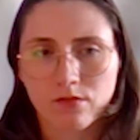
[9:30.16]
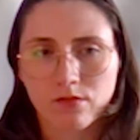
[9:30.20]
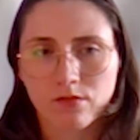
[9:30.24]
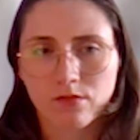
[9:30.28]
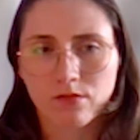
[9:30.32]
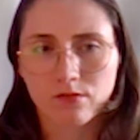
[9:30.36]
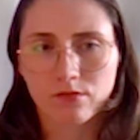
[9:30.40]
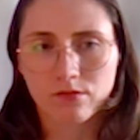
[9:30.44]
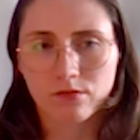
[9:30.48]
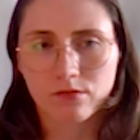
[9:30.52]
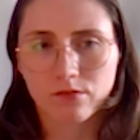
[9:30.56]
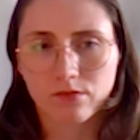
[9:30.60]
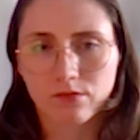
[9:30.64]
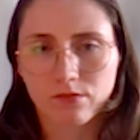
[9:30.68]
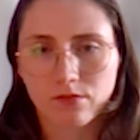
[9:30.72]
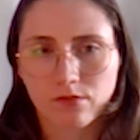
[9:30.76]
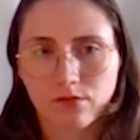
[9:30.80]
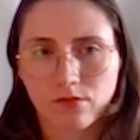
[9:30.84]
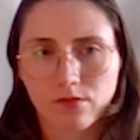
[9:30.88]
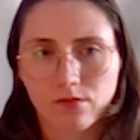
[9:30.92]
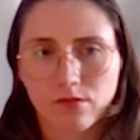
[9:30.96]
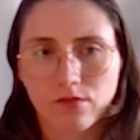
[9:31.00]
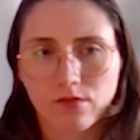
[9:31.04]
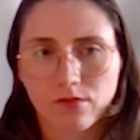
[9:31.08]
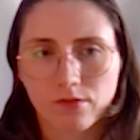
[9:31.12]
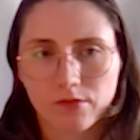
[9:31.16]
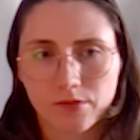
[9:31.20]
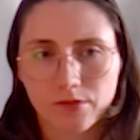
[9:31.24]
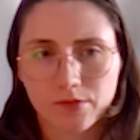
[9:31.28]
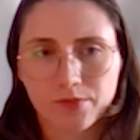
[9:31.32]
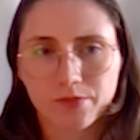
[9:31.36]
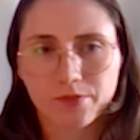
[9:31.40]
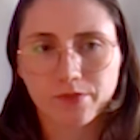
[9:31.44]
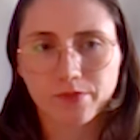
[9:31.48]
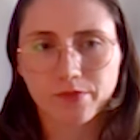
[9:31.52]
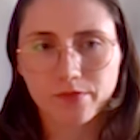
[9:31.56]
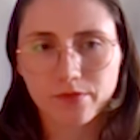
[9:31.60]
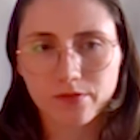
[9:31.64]

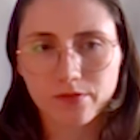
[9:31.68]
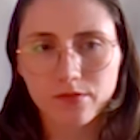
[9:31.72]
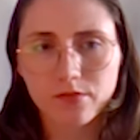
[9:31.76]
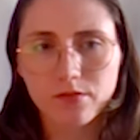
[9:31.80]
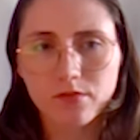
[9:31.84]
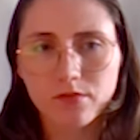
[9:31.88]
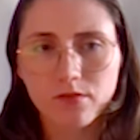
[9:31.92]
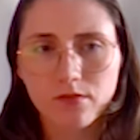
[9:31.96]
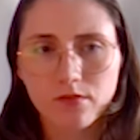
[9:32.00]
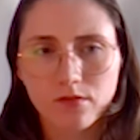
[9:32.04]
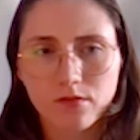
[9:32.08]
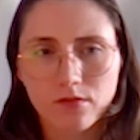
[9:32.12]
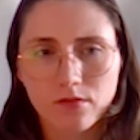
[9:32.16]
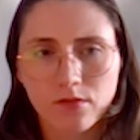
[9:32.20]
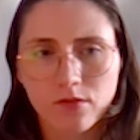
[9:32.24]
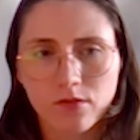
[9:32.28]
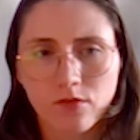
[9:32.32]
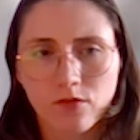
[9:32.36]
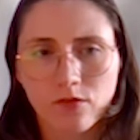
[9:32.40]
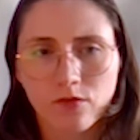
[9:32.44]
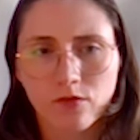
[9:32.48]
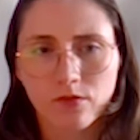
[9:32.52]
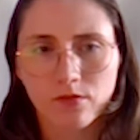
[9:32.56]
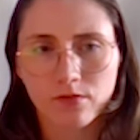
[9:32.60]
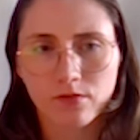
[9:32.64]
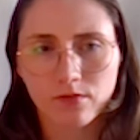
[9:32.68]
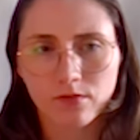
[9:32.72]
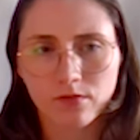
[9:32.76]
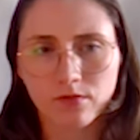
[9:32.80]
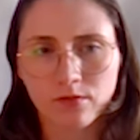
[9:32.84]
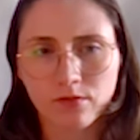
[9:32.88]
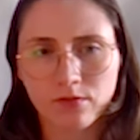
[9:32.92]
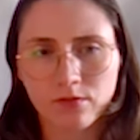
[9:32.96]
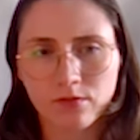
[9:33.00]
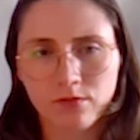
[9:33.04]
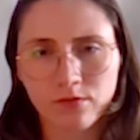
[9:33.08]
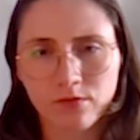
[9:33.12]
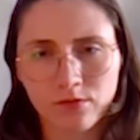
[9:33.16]

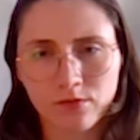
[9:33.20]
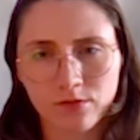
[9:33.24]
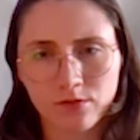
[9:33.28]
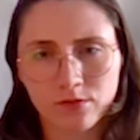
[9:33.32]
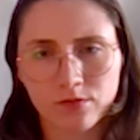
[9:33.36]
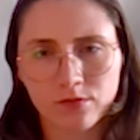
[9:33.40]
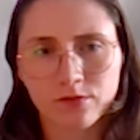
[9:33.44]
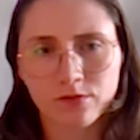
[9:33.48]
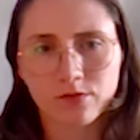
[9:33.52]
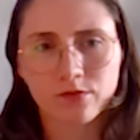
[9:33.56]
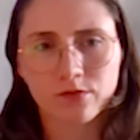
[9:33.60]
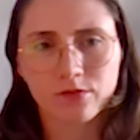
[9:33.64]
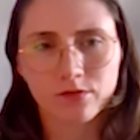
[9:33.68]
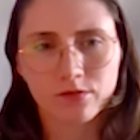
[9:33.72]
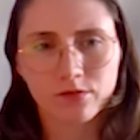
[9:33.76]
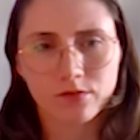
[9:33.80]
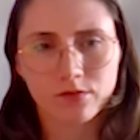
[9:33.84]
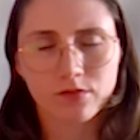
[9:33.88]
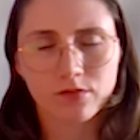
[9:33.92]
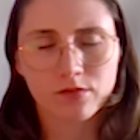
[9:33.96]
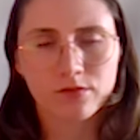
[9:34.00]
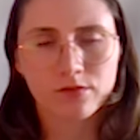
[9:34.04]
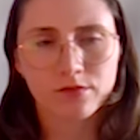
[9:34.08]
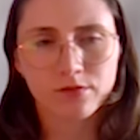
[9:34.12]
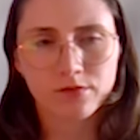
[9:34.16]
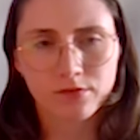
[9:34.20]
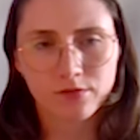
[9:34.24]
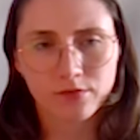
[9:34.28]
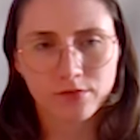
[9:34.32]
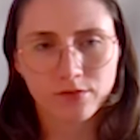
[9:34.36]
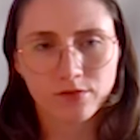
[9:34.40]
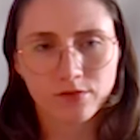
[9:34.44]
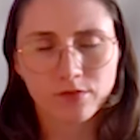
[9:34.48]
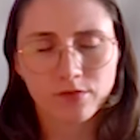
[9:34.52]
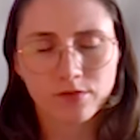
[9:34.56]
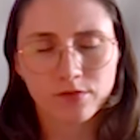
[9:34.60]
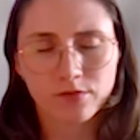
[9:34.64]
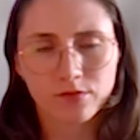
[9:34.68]

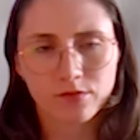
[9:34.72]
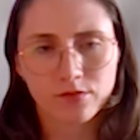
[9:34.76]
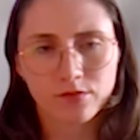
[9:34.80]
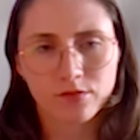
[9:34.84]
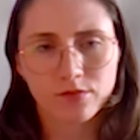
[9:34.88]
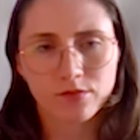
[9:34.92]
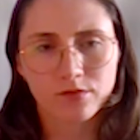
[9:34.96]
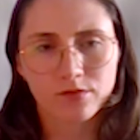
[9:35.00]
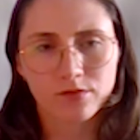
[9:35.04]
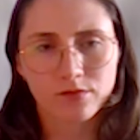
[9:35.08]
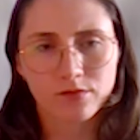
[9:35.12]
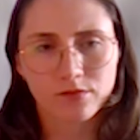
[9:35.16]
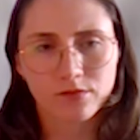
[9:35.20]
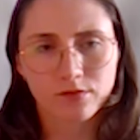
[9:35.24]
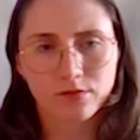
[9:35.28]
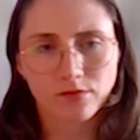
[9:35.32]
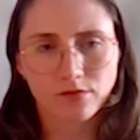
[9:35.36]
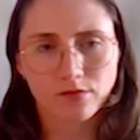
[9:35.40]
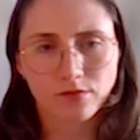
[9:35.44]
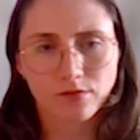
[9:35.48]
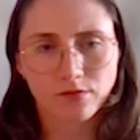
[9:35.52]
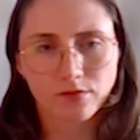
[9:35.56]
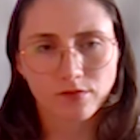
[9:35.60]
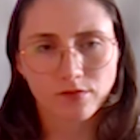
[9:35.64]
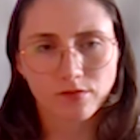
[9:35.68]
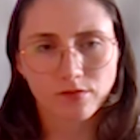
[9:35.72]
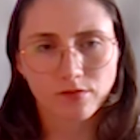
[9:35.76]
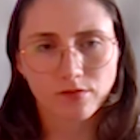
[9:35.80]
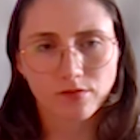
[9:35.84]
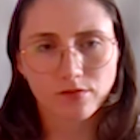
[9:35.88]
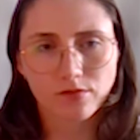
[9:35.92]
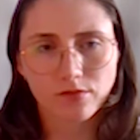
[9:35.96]
No words are spoken by the person on screen.